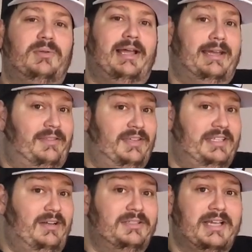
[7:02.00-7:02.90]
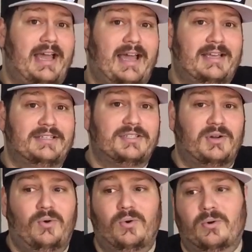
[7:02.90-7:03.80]
like the Delta has,
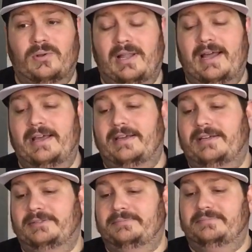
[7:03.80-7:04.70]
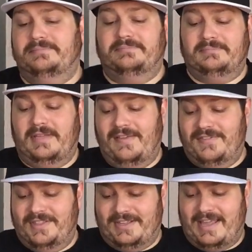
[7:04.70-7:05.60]
or like
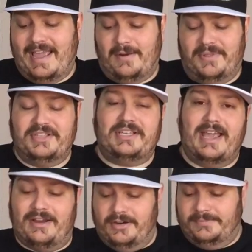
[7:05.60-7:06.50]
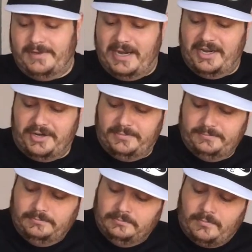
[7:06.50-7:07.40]
even the Kanger. Well, this Kanger right here
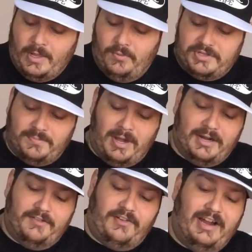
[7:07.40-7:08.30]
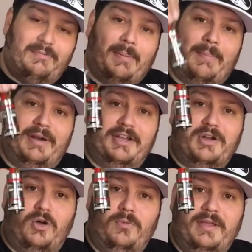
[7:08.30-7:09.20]
was modified by my buddy
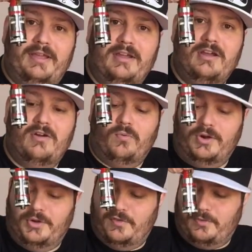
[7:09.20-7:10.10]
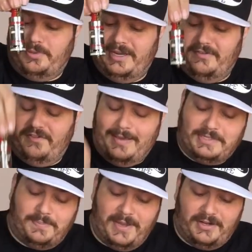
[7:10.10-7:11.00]
Colby, working over at Planet Vape.
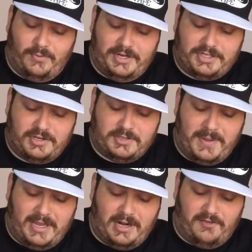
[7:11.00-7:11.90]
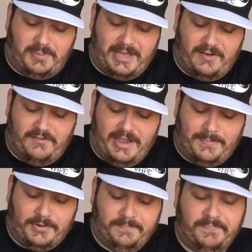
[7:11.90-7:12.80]
Speaking of which, speaking of Planet
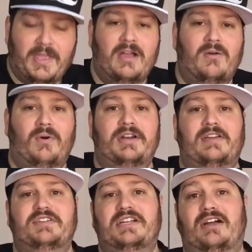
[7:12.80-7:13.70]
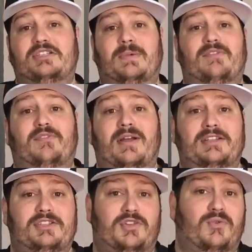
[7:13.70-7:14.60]
Vapor, I want to give a shout out to my
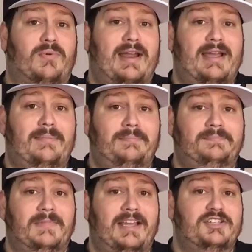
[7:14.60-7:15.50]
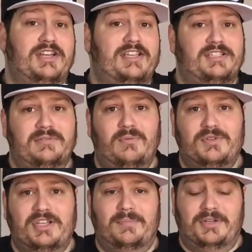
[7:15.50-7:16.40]
friends Graham and Jason.
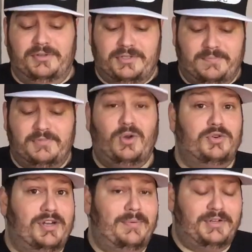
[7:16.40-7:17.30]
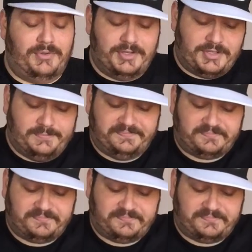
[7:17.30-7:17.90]
What's up, dudes? Told you I would do this.